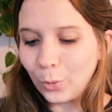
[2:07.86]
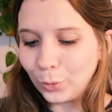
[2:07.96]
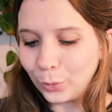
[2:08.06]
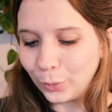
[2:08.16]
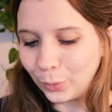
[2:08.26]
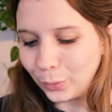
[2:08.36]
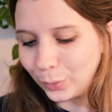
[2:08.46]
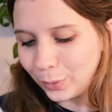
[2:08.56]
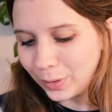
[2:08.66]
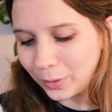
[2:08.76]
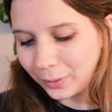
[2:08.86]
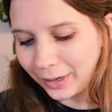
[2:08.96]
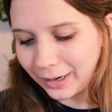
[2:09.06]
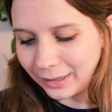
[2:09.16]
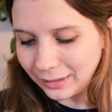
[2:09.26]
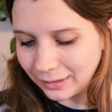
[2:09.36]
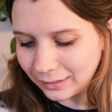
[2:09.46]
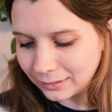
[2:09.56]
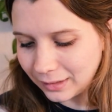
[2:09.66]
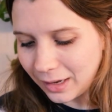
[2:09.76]
Ooh, okay.
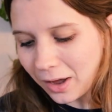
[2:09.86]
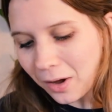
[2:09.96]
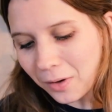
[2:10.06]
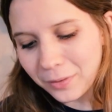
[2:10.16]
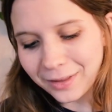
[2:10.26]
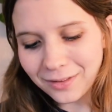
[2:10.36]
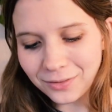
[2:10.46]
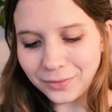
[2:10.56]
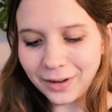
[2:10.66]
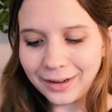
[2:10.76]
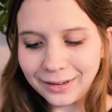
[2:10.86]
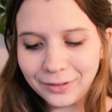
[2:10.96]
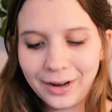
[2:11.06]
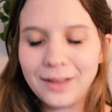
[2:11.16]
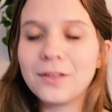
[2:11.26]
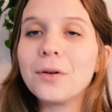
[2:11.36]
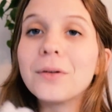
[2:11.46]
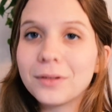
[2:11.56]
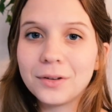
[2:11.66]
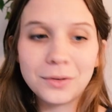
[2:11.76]
Oh, that's fun. Okay, so,
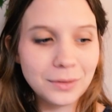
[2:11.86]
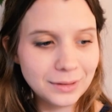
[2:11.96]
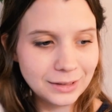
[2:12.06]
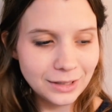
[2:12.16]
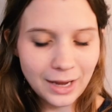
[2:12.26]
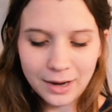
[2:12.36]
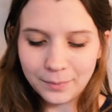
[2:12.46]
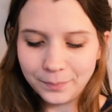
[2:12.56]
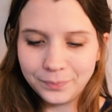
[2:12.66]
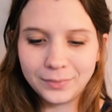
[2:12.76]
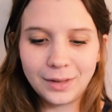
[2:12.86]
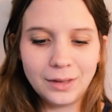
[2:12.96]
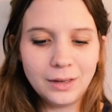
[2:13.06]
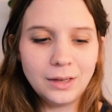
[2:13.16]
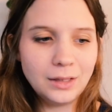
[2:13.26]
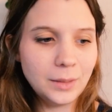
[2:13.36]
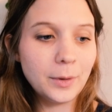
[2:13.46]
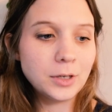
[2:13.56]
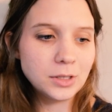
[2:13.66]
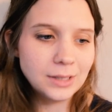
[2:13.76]
so, um, the
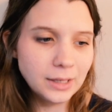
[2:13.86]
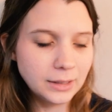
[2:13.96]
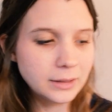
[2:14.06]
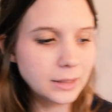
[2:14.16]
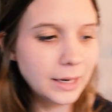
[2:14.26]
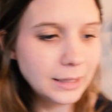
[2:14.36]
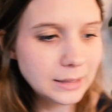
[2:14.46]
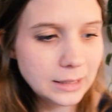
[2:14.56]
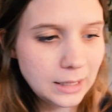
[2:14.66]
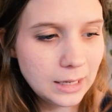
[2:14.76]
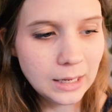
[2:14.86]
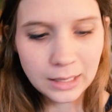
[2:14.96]
person selling this on Etsy